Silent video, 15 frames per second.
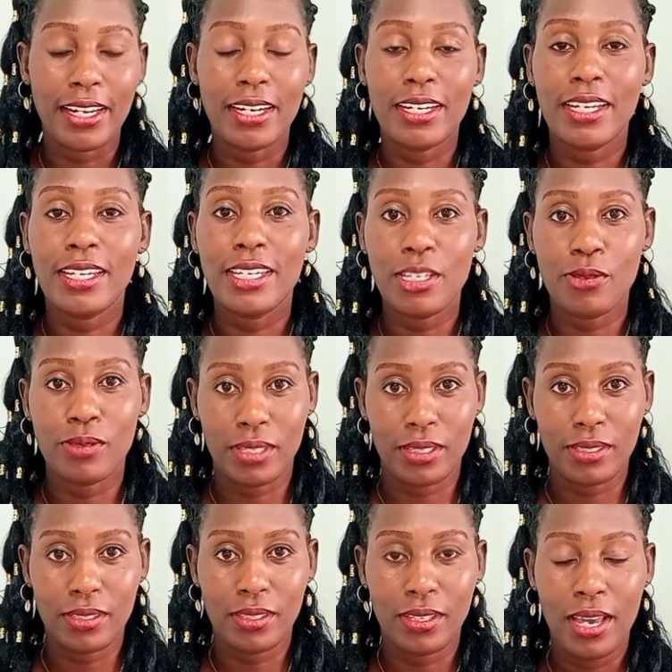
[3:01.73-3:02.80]

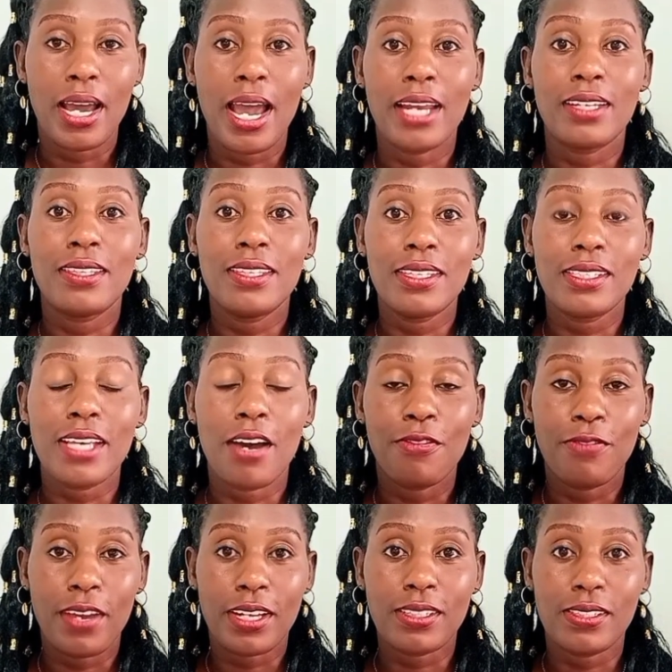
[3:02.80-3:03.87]
reduces, and this
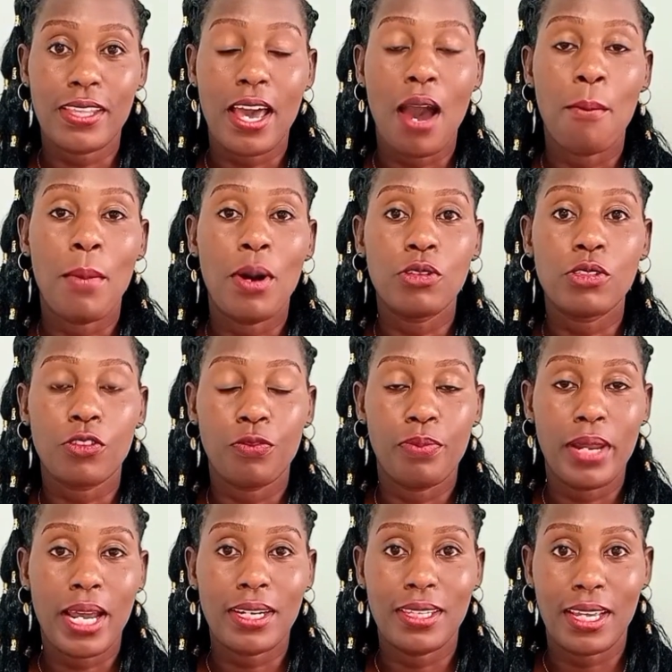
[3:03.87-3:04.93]
affects the amount of
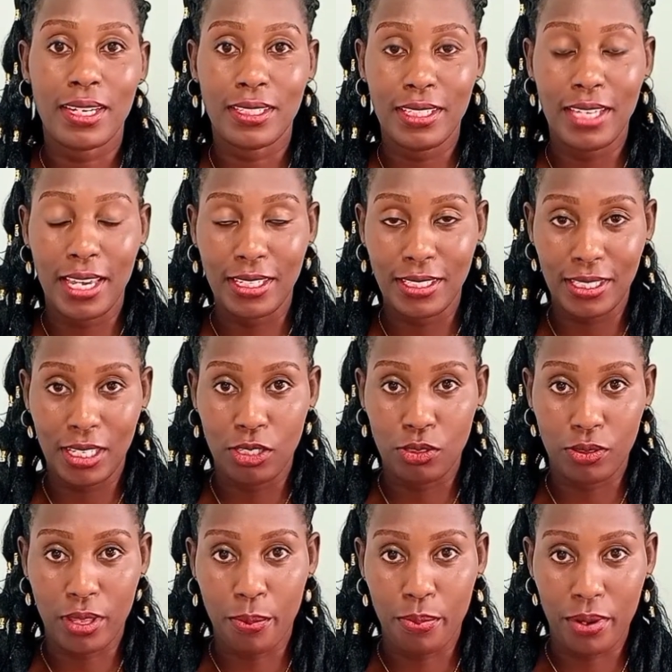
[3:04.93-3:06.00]
blood that gets into
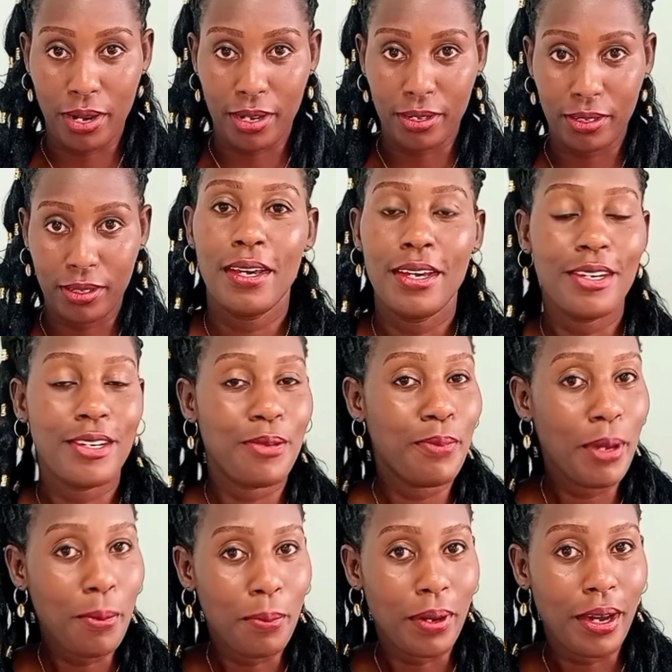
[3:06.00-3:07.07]
the brain.
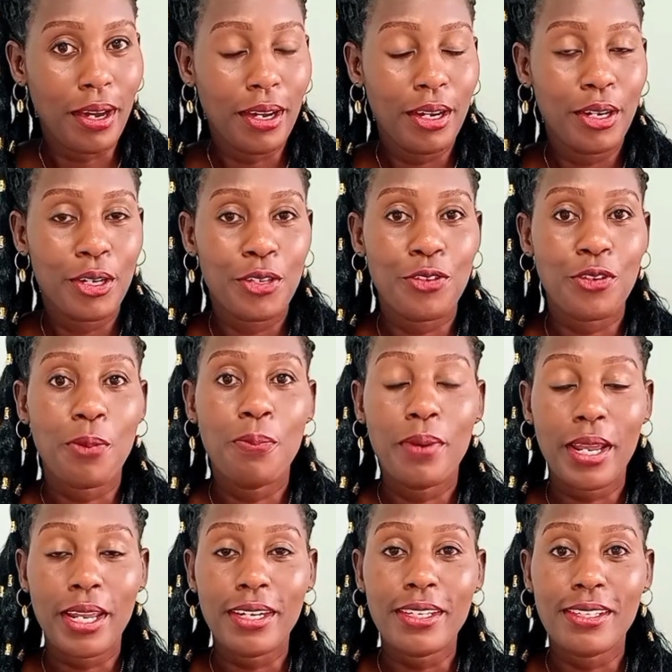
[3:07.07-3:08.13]
Remember, your
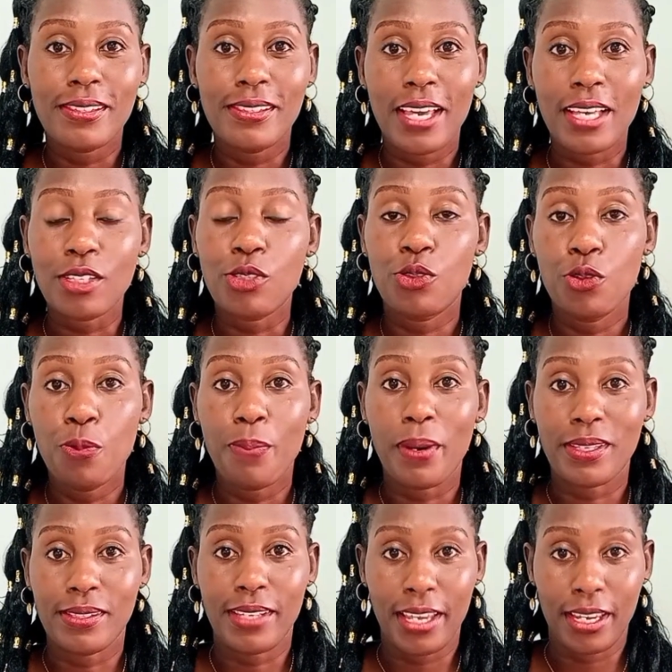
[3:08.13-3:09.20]
brain is just
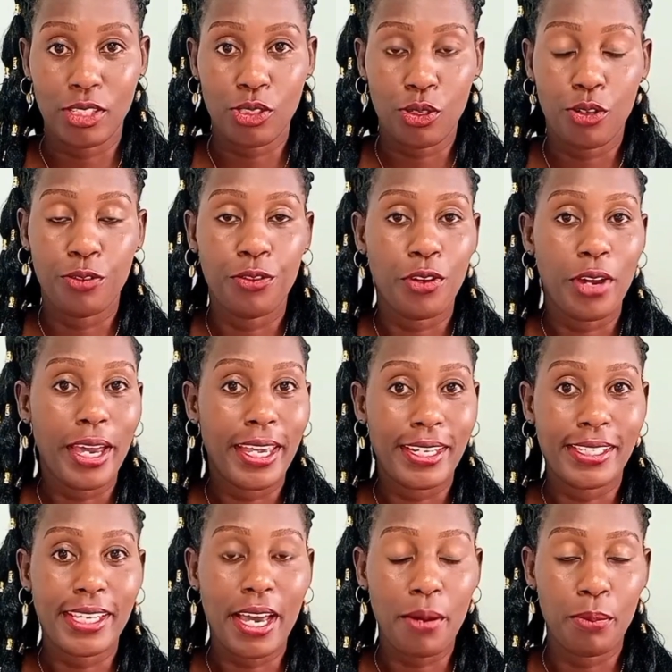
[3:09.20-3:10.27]
2% of your
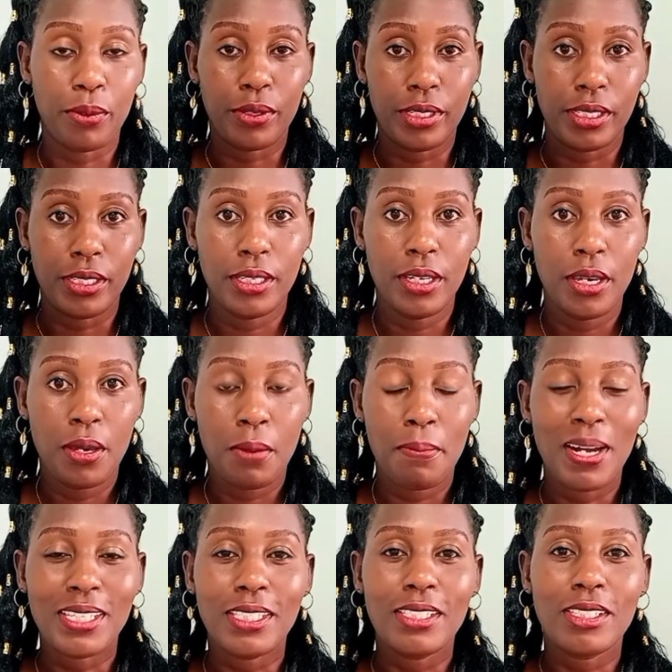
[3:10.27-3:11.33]
entire body,
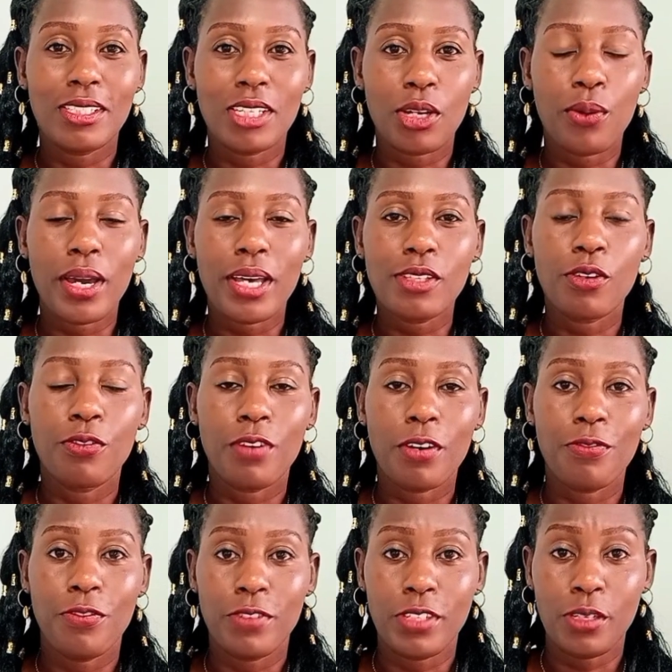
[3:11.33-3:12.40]
but it requires over
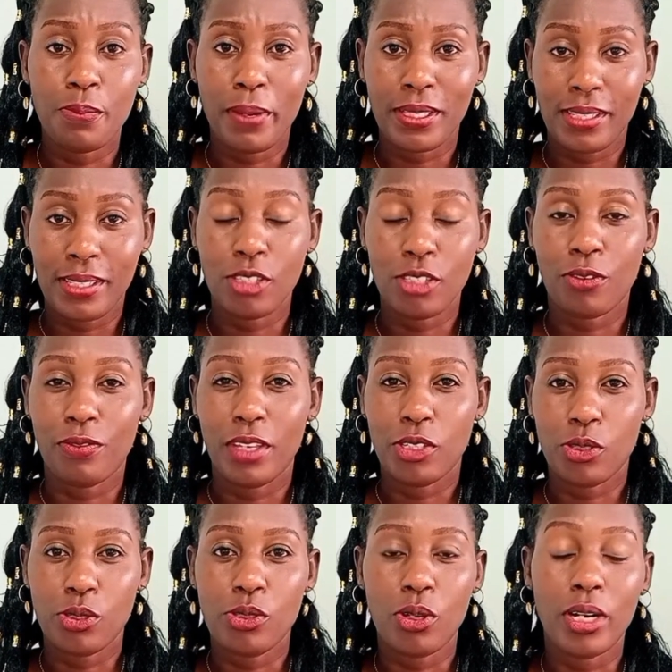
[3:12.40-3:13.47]
15% of the
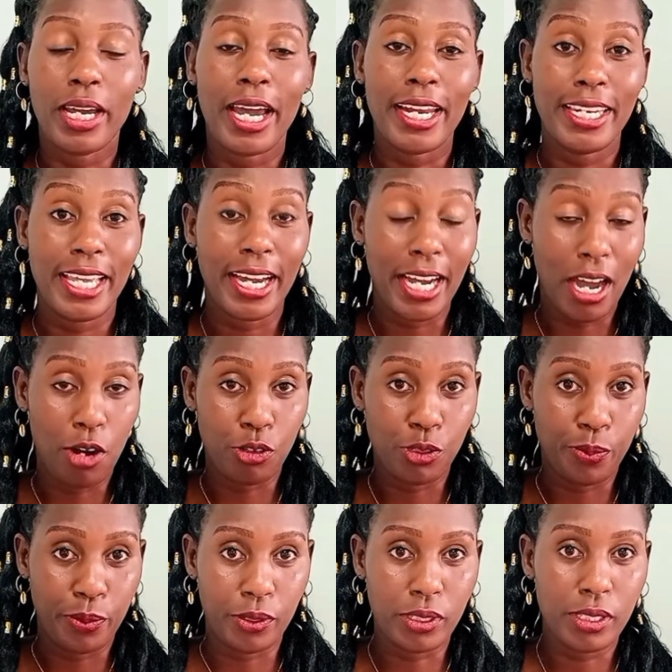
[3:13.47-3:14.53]
total cardiac
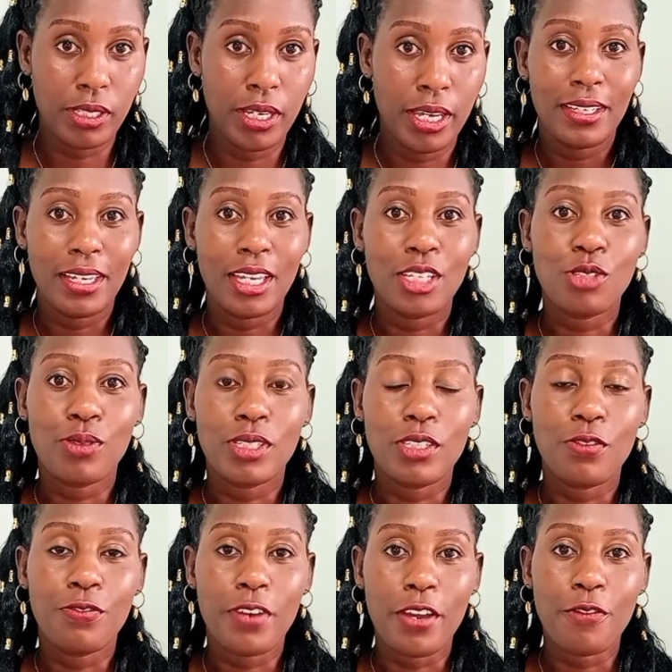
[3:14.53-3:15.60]
output and
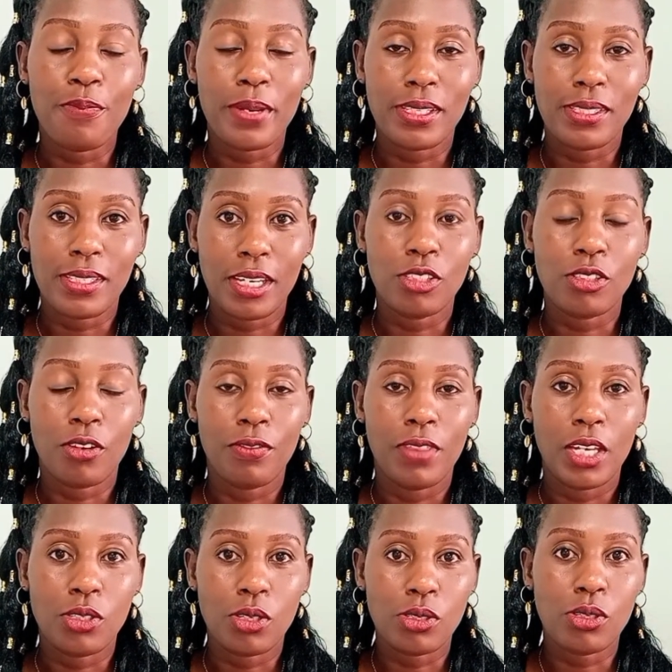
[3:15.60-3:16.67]
25% of the
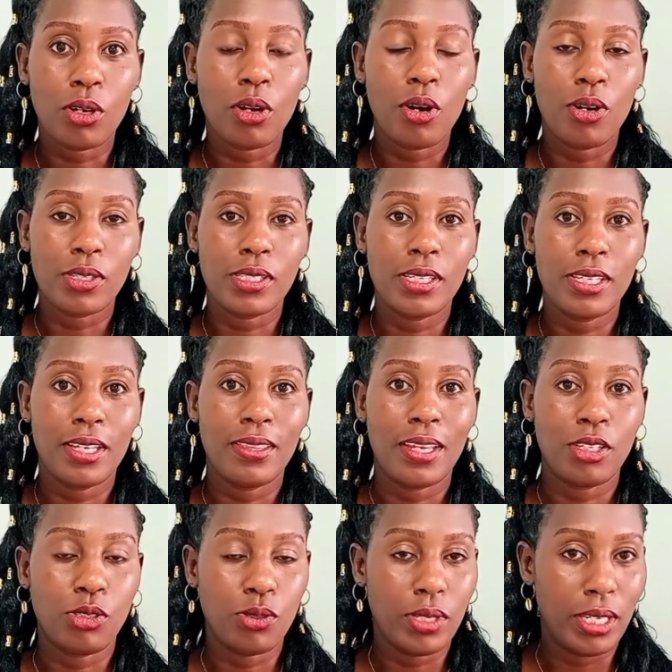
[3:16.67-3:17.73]
total oxygen
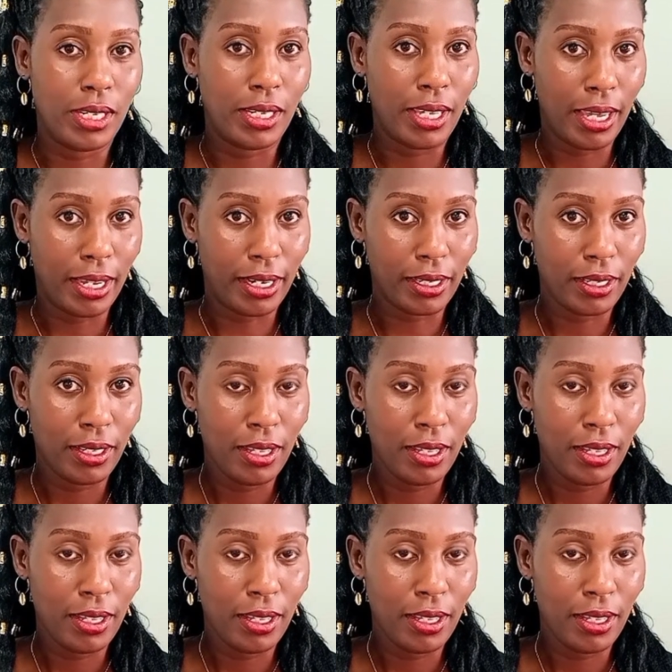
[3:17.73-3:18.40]
that you inhale.